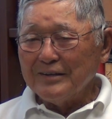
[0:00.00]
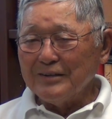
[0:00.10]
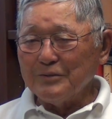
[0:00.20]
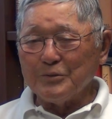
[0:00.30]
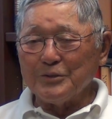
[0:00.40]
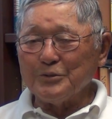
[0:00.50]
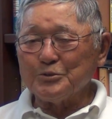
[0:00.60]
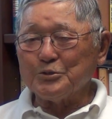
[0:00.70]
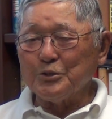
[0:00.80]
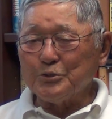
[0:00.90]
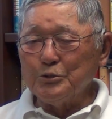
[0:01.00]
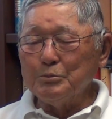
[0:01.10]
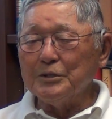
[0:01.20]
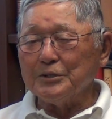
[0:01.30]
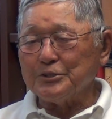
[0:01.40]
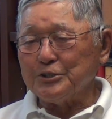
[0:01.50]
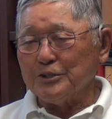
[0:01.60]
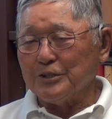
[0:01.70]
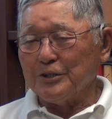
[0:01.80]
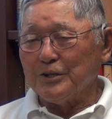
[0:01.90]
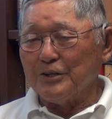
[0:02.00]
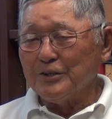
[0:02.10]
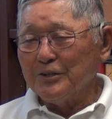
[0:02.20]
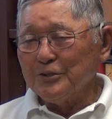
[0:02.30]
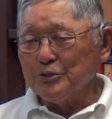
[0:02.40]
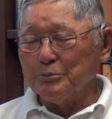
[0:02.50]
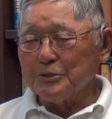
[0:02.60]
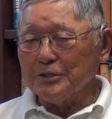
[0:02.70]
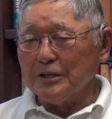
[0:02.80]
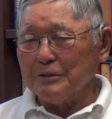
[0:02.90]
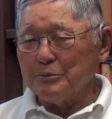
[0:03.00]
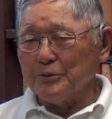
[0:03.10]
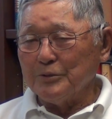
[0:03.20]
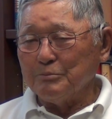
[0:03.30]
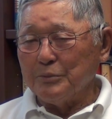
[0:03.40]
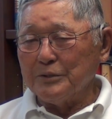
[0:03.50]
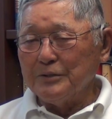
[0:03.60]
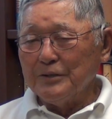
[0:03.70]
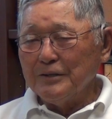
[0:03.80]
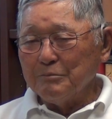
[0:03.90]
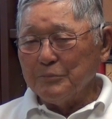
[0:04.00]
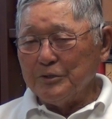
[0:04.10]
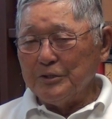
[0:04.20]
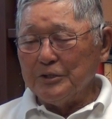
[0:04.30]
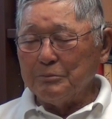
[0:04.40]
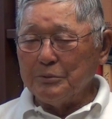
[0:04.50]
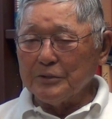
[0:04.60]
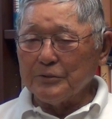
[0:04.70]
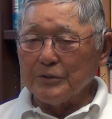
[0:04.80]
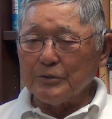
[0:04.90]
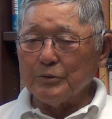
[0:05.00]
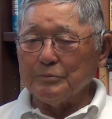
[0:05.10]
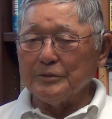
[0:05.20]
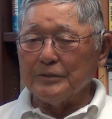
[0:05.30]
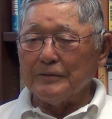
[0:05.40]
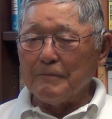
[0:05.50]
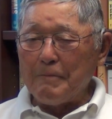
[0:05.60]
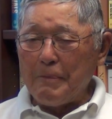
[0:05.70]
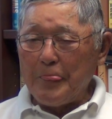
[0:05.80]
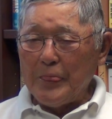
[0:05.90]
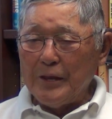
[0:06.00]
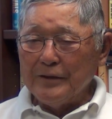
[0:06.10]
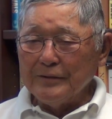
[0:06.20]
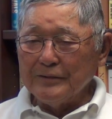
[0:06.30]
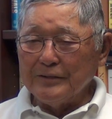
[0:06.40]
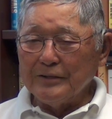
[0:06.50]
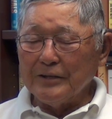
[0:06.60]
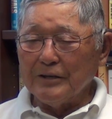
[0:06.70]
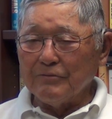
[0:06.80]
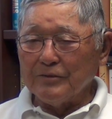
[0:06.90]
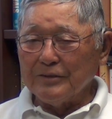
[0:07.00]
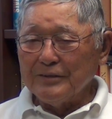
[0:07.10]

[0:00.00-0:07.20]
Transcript: It was too much labor and you needed bigger equipment. He didn't have it.